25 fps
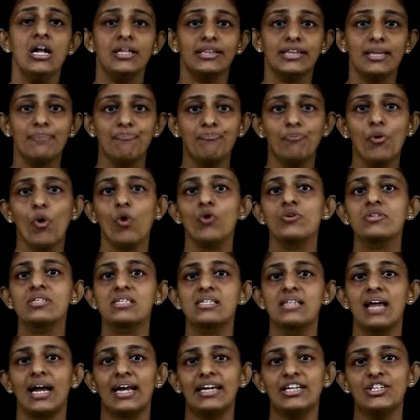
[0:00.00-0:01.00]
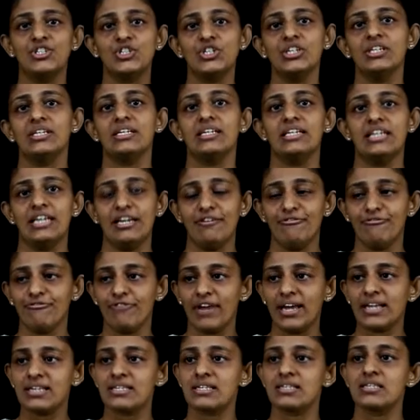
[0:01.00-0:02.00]
the post-Nigerian
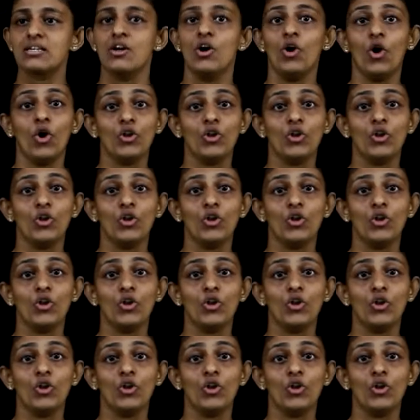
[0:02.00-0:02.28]
effects